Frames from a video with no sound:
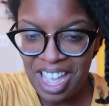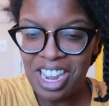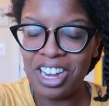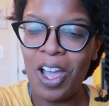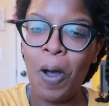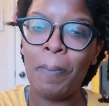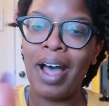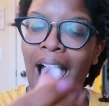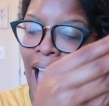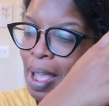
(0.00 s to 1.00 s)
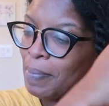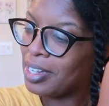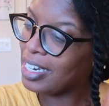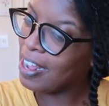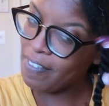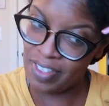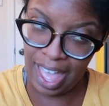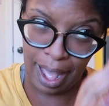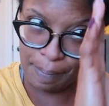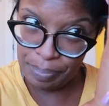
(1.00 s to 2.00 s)
you know, but I believe
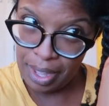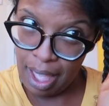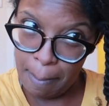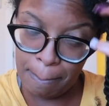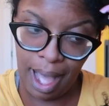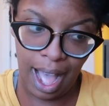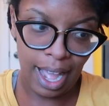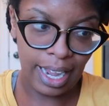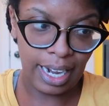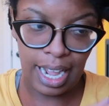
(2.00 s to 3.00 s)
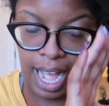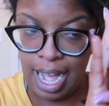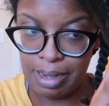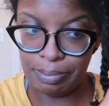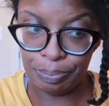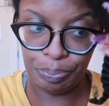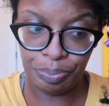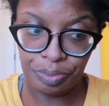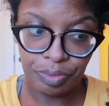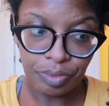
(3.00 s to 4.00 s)
that my
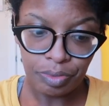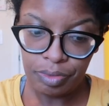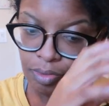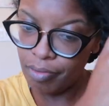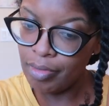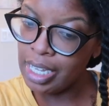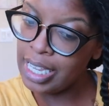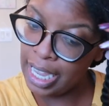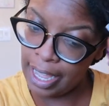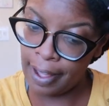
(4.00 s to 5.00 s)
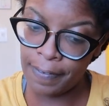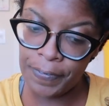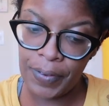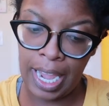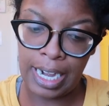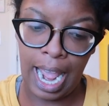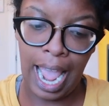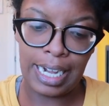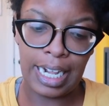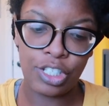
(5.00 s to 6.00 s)
um, gift, and
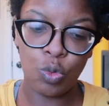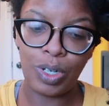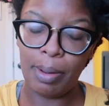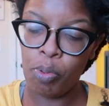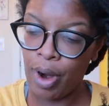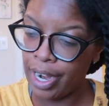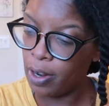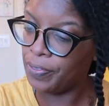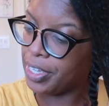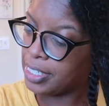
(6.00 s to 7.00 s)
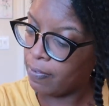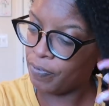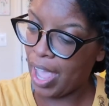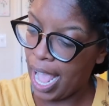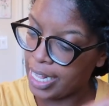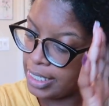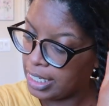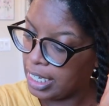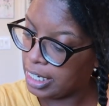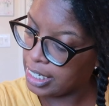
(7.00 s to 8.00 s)
I, need to really pray on this and fast
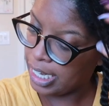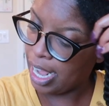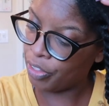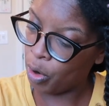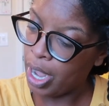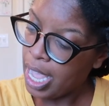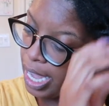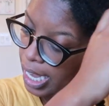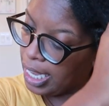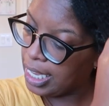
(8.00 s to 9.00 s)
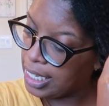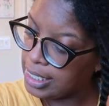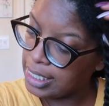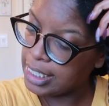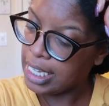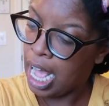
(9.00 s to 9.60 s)
and get it together, is